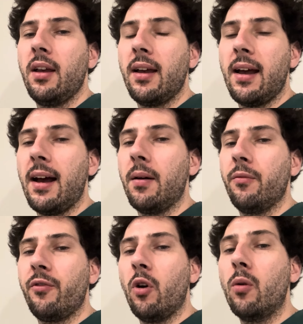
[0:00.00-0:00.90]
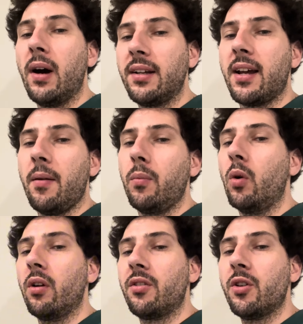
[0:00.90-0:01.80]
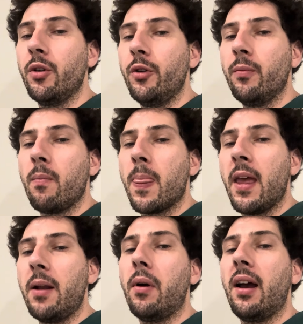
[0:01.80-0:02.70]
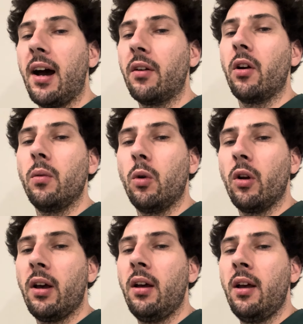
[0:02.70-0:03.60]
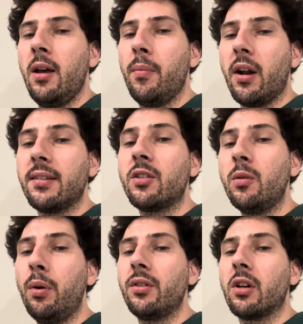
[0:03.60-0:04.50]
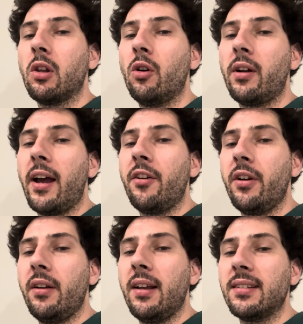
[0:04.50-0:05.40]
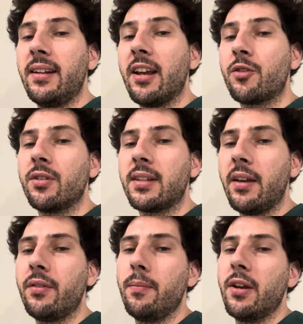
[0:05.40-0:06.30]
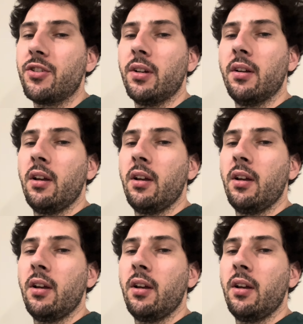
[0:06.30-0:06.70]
for all my tap water too, and my RO water, but I still put dechlorinator in as an extra safety measure.